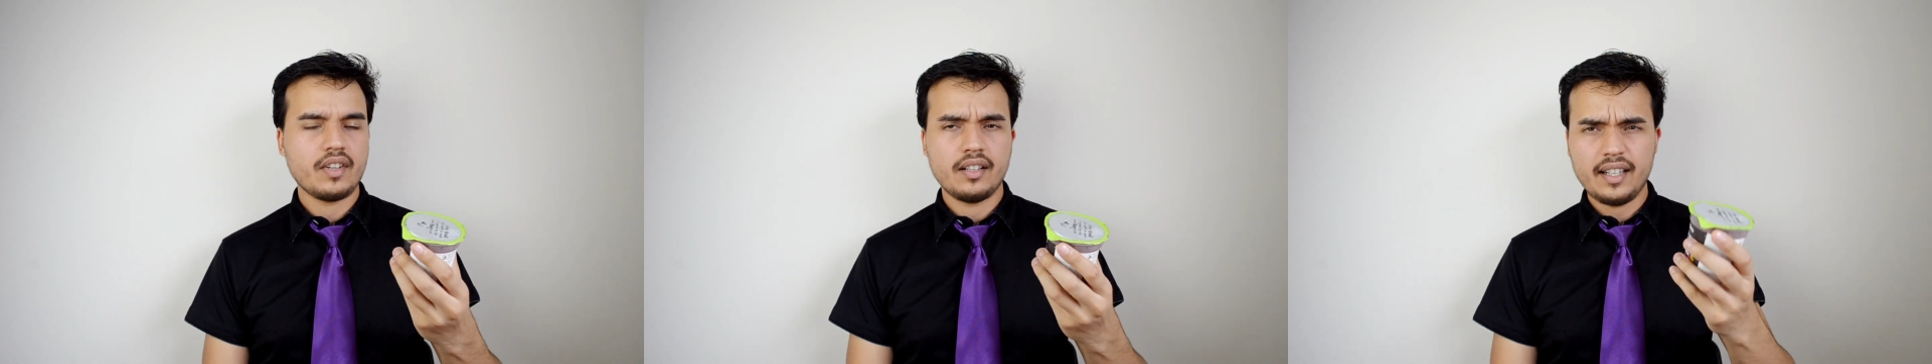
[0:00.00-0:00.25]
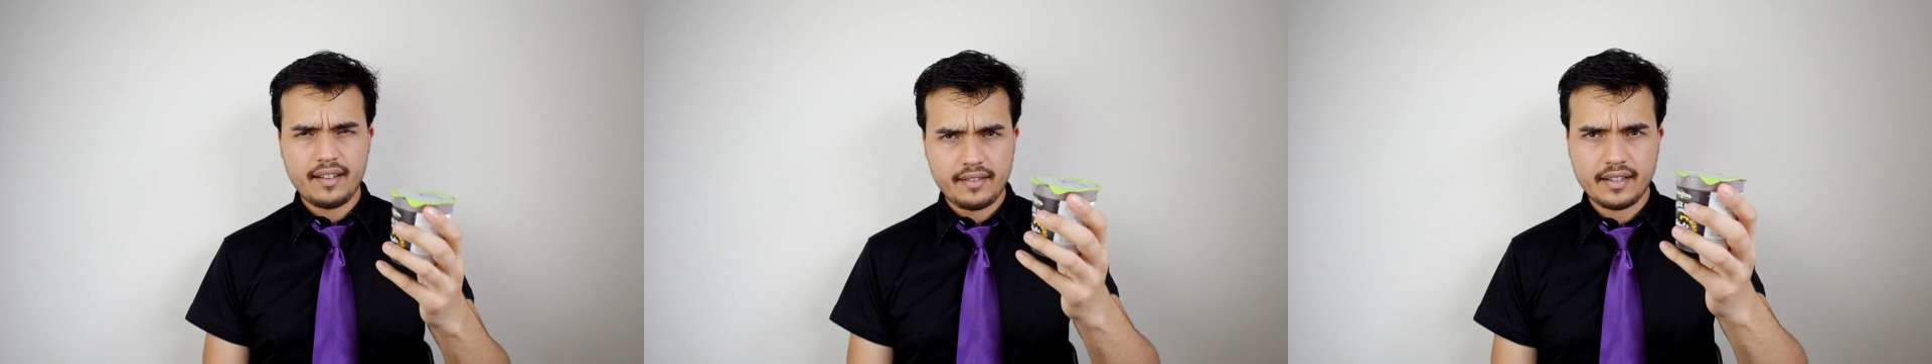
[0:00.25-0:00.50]

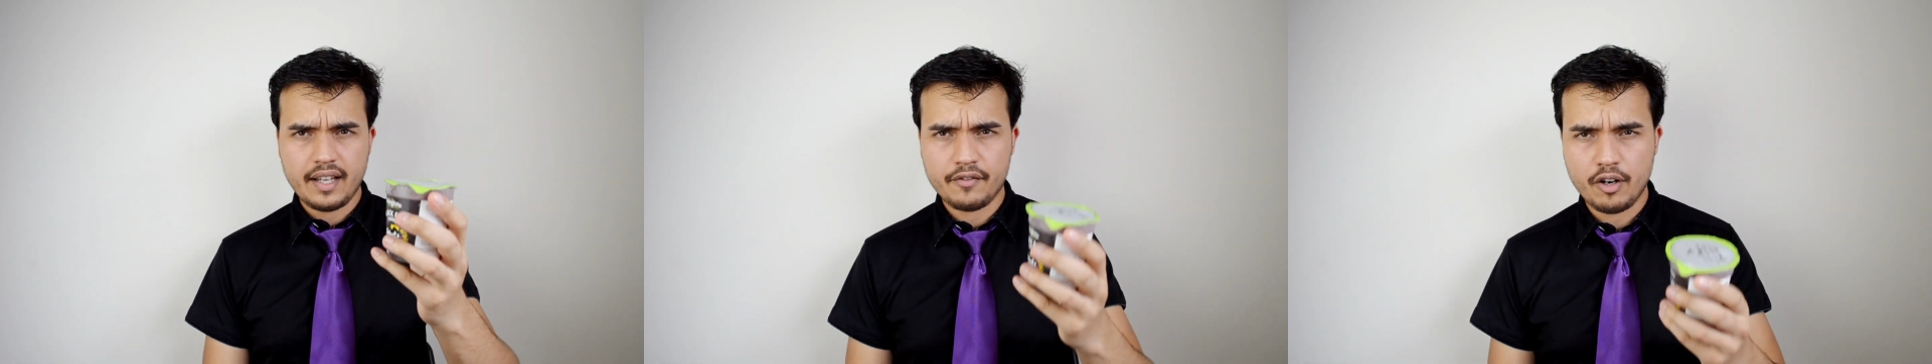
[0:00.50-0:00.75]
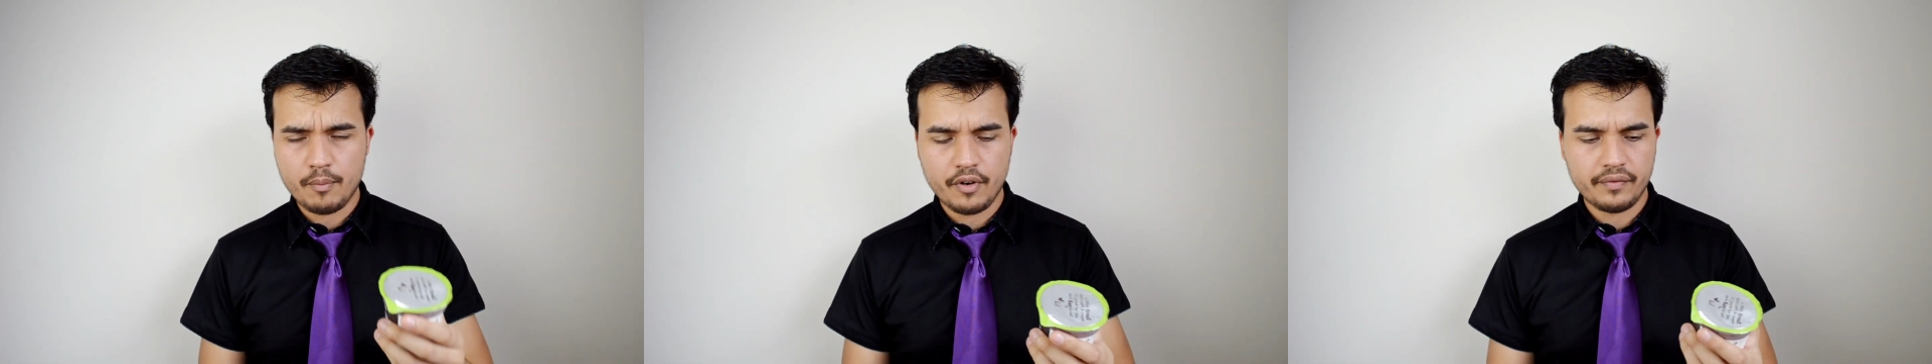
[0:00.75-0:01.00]
Like I said, they've
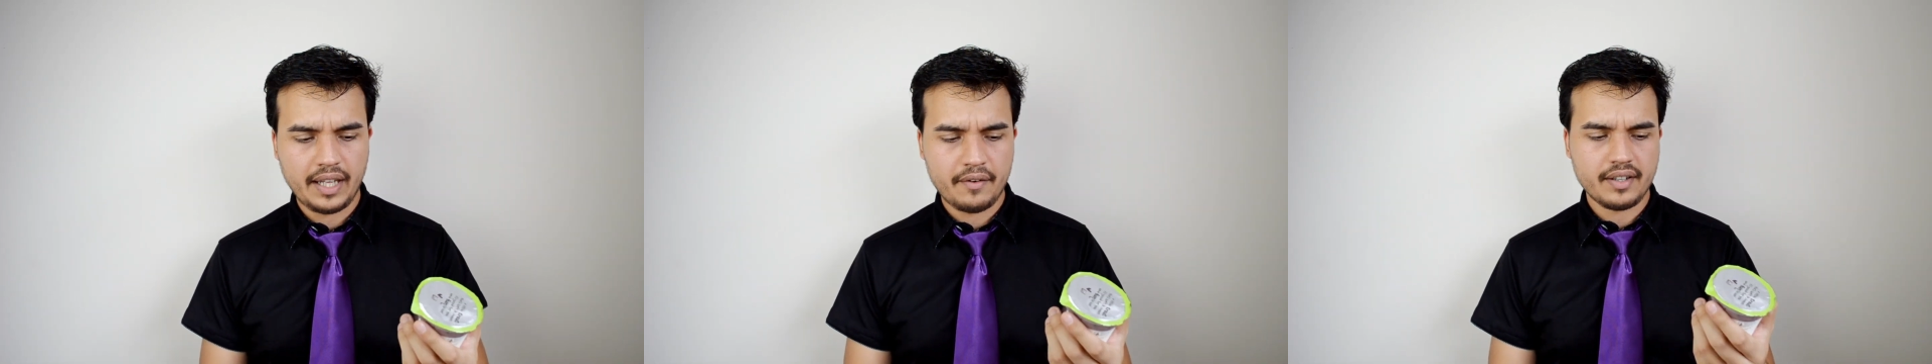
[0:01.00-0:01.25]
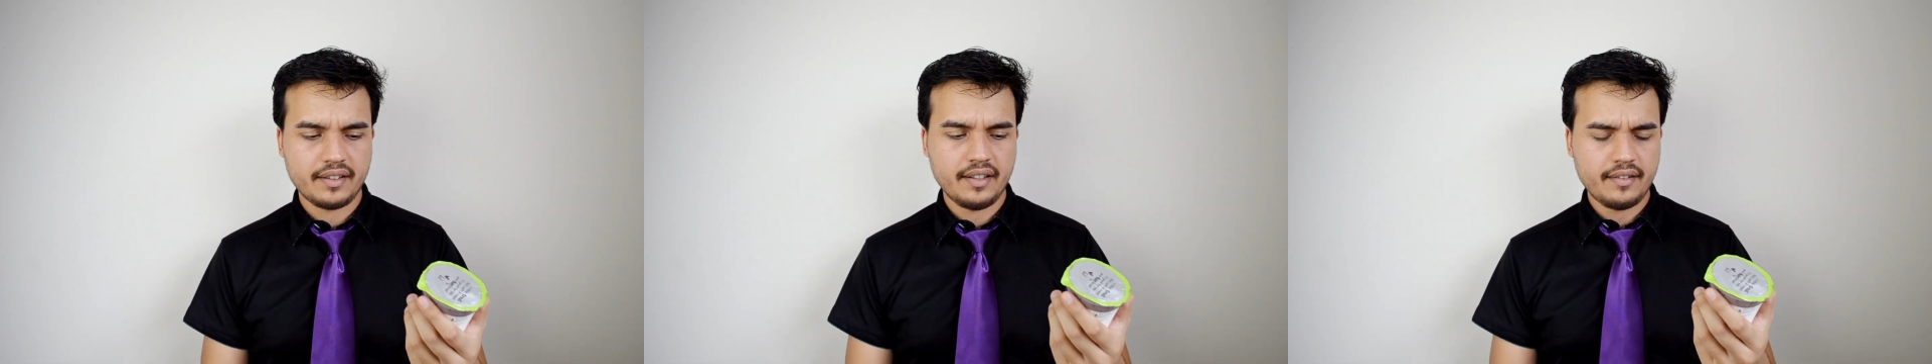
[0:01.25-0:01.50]
got more
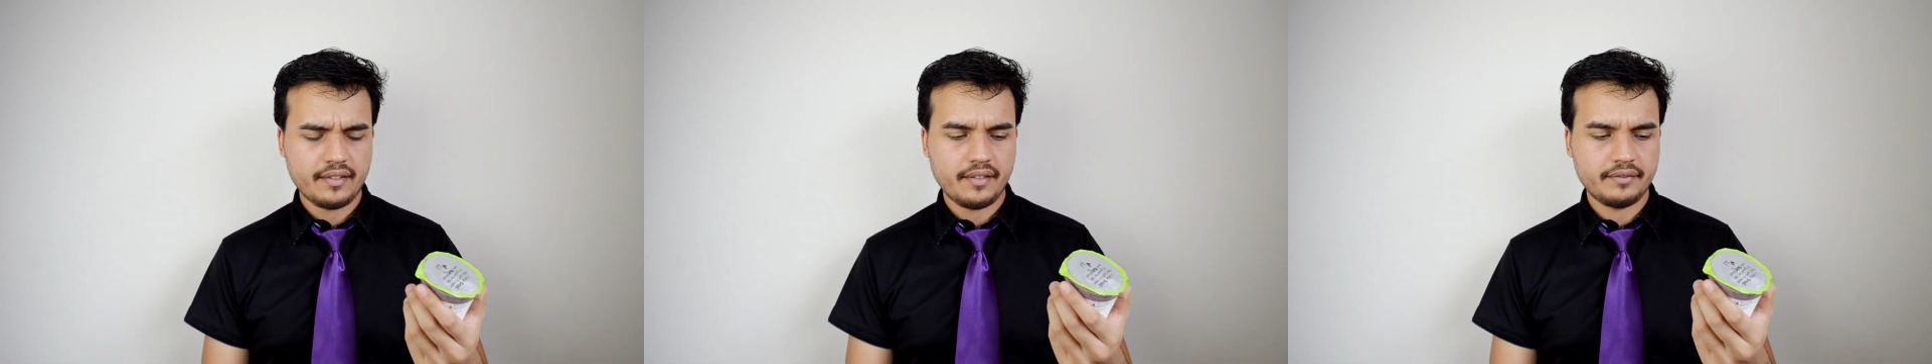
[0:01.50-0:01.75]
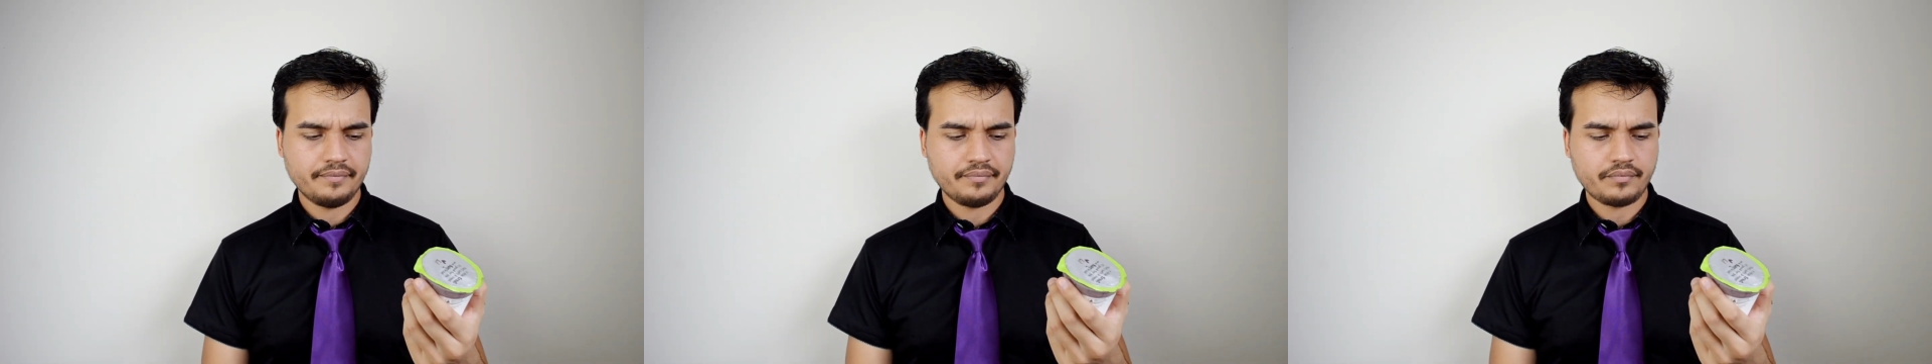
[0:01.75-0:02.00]
flavors in this
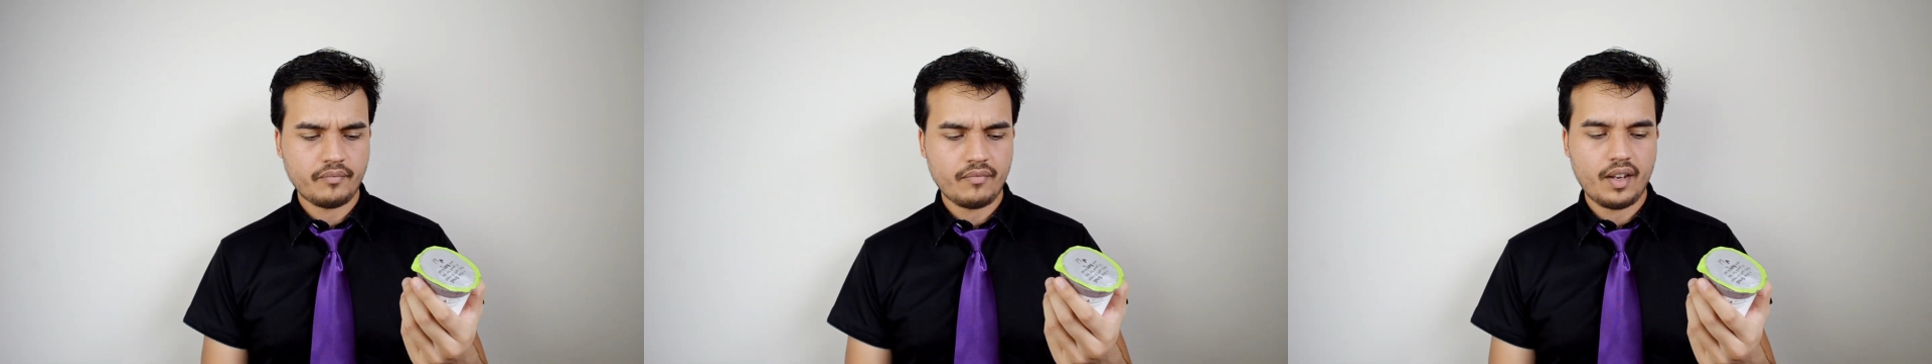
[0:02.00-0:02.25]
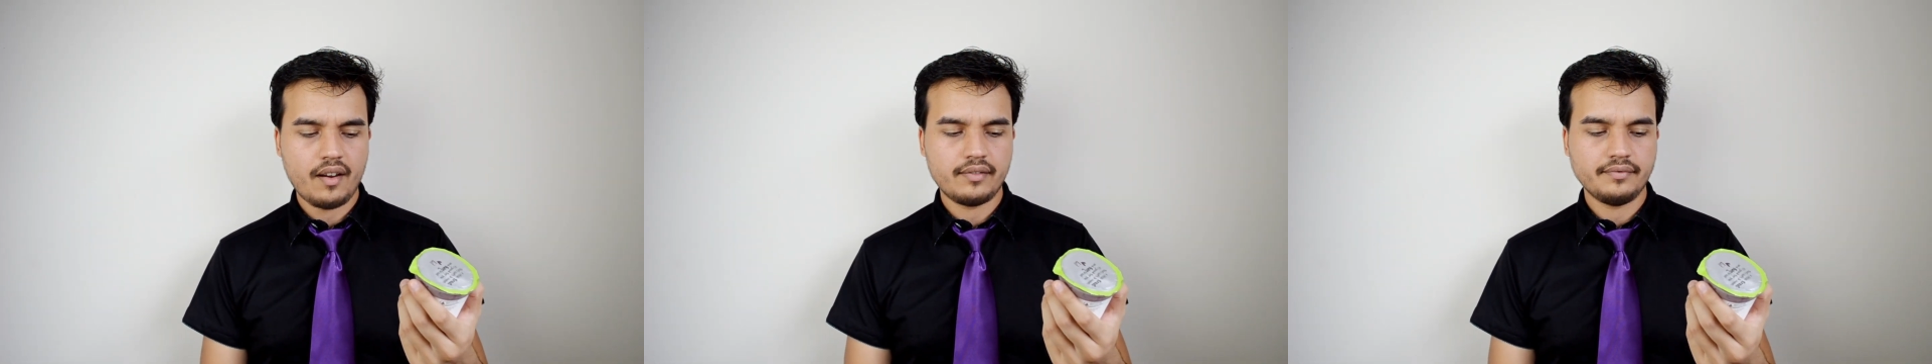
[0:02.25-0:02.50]

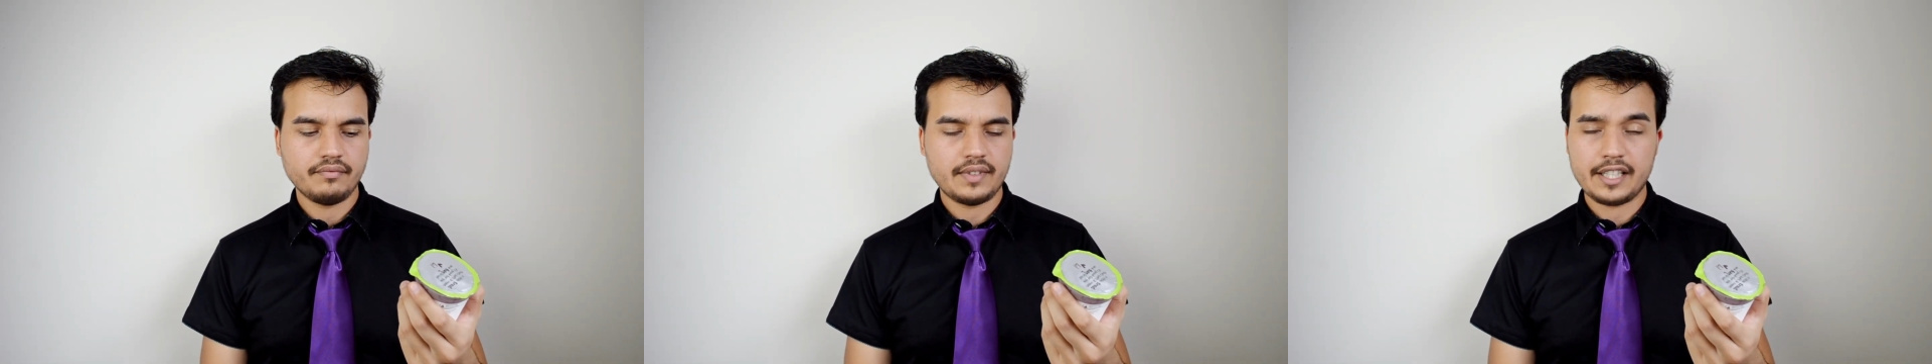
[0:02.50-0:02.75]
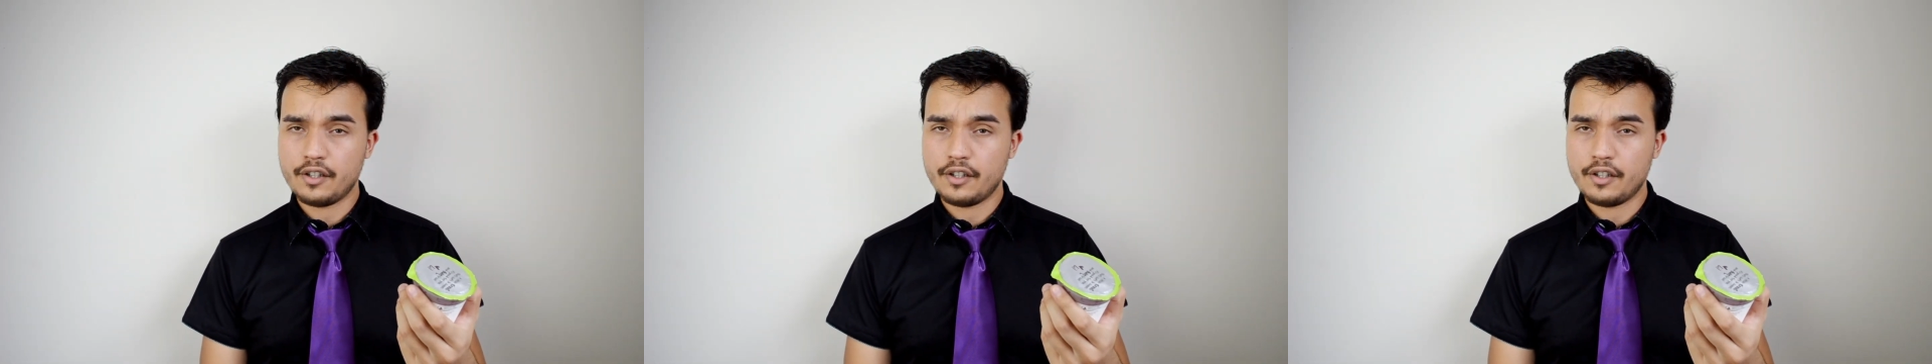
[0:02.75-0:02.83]
that